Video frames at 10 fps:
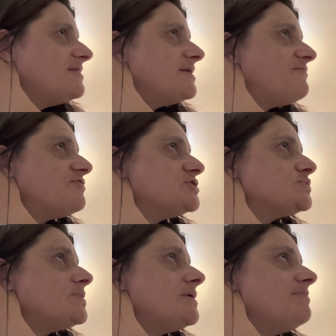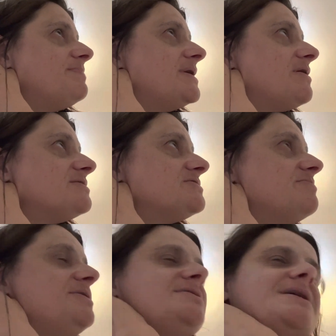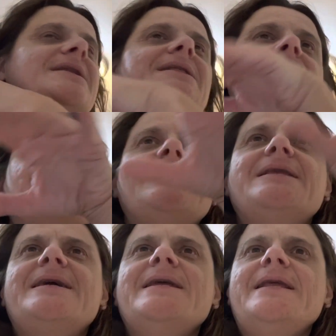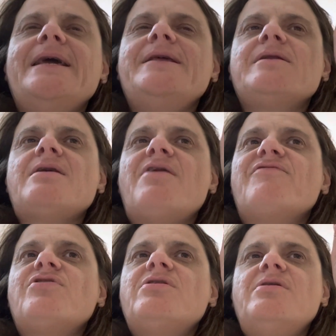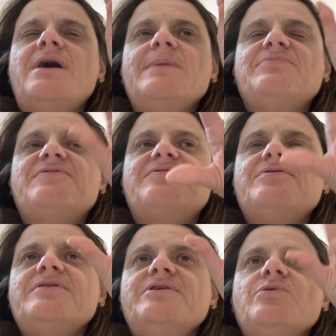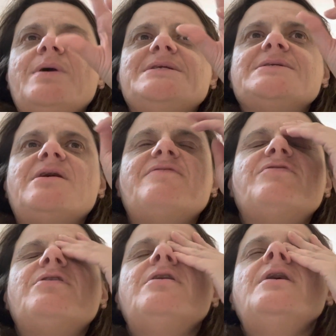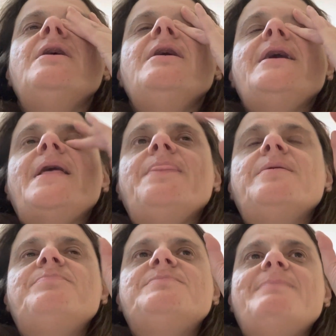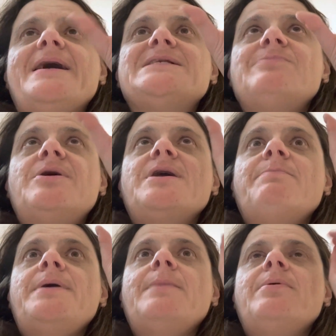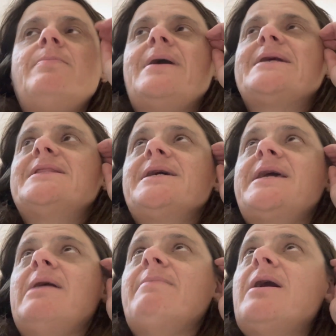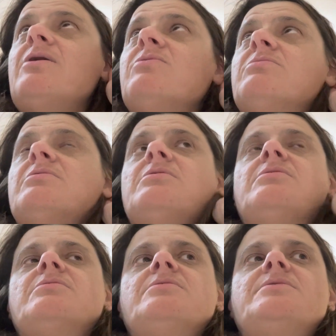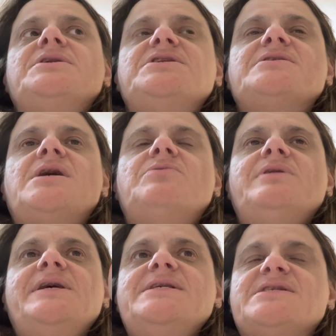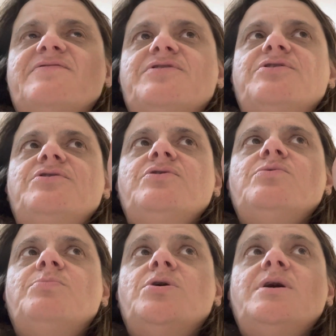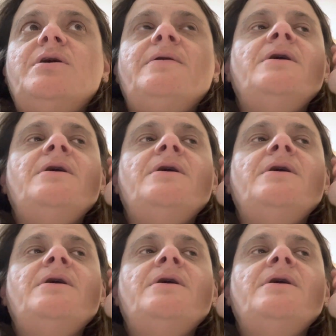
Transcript: the first one also because I didn't like the Canadian cover. I prefer the US cover. And the mass market paperback that came out, that just got released of the new book,